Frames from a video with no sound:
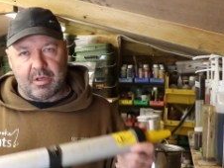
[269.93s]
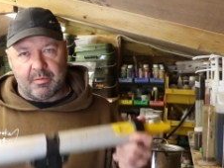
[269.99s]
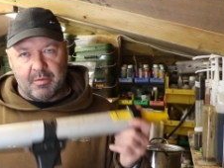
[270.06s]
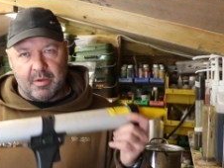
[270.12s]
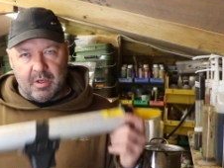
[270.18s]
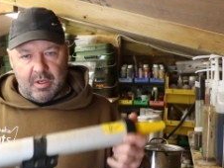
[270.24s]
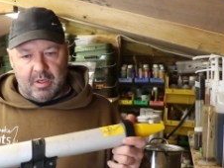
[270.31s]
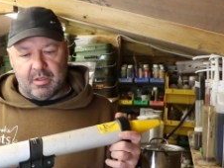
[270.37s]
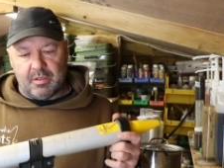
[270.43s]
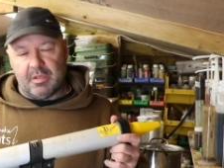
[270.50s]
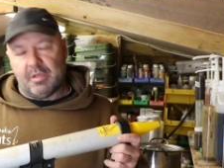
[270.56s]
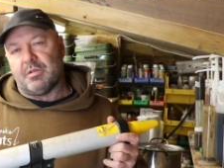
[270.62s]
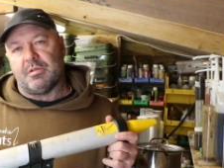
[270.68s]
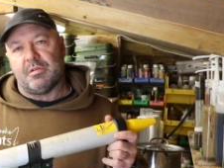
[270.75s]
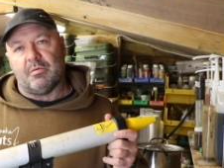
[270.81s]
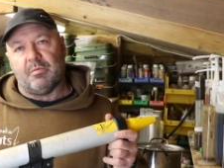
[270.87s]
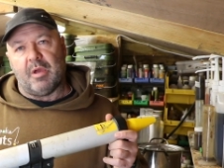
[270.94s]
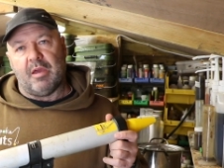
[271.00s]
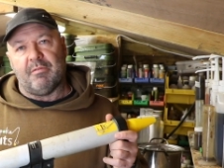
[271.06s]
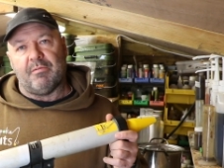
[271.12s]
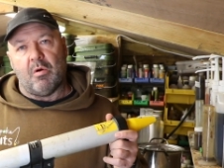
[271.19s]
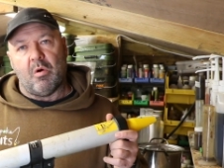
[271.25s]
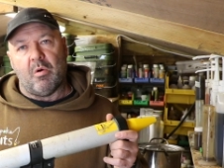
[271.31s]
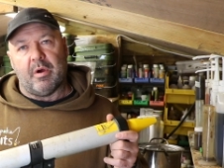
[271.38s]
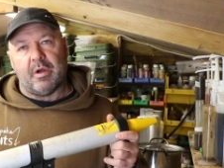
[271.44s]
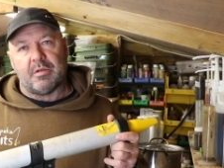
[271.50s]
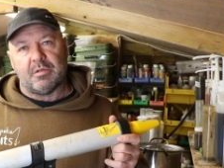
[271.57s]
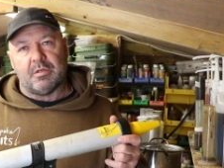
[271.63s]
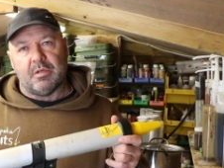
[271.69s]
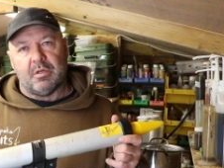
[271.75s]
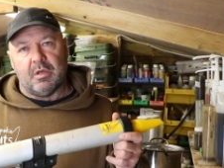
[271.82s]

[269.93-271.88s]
up, this is the way forward.